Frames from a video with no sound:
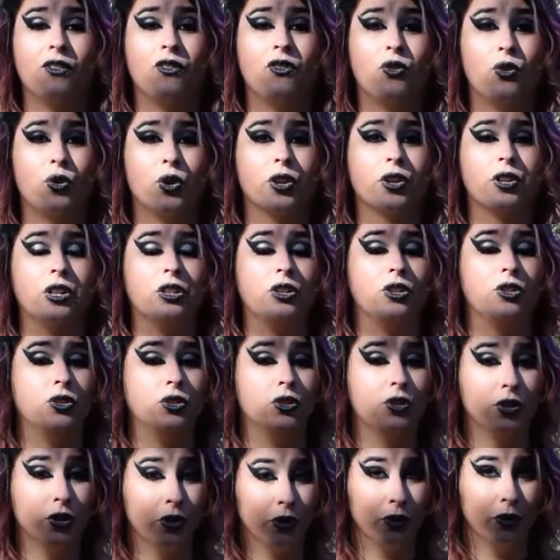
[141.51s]
for
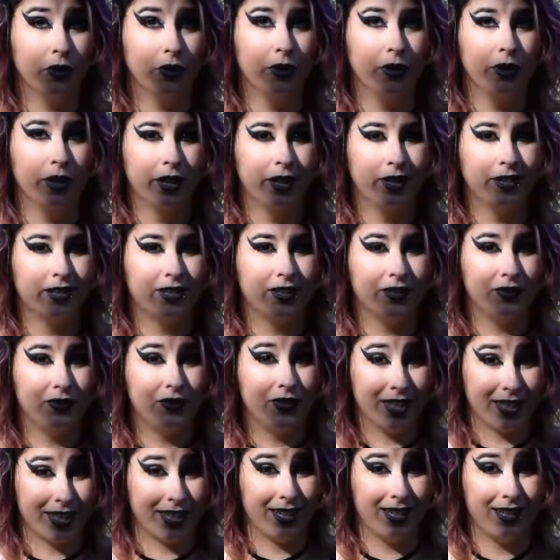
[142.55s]
you to
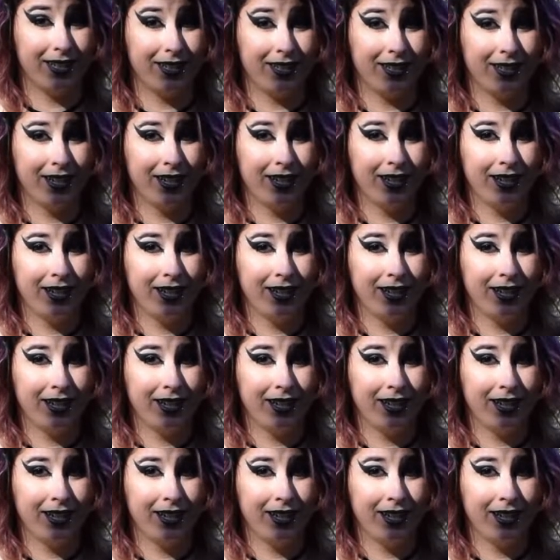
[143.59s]
visit